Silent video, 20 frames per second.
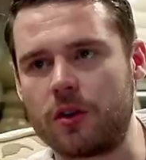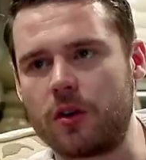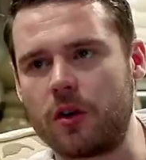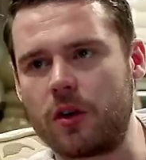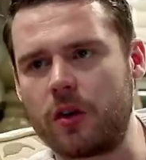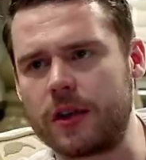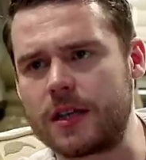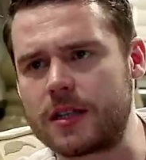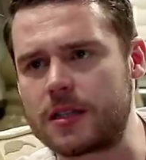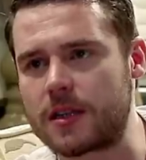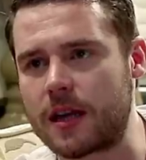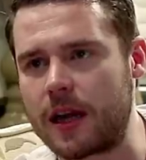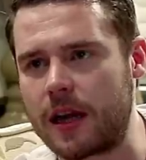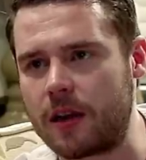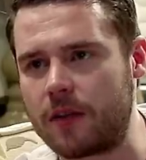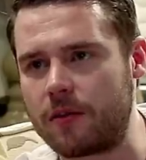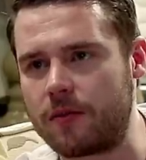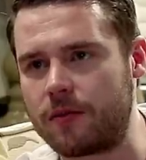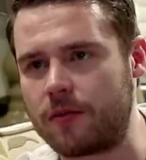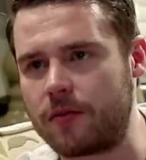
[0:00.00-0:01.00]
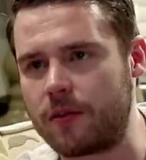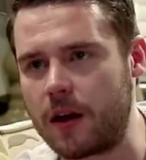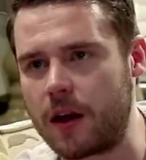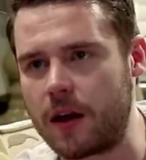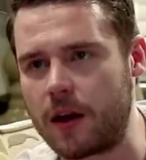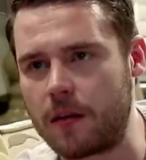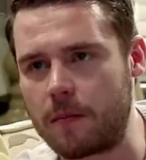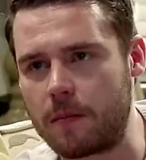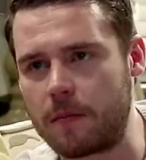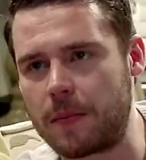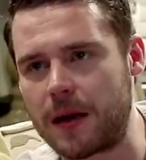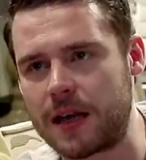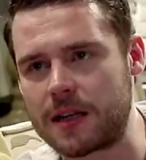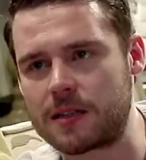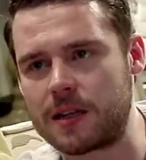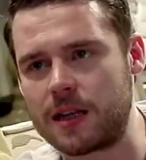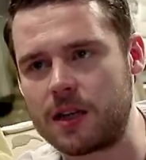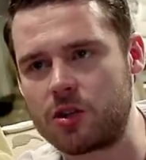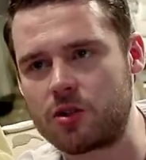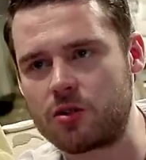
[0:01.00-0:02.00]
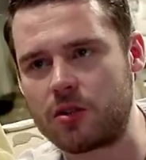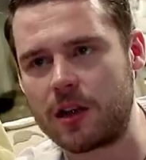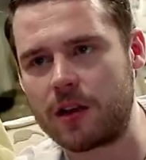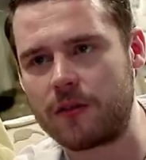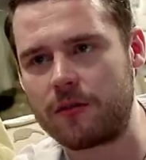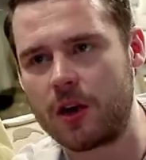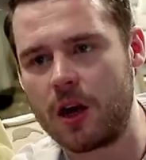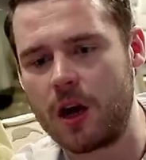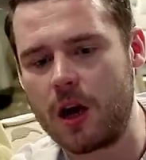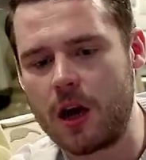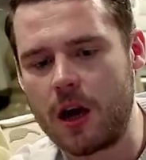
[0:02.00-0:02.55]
and all this kind of um, past history of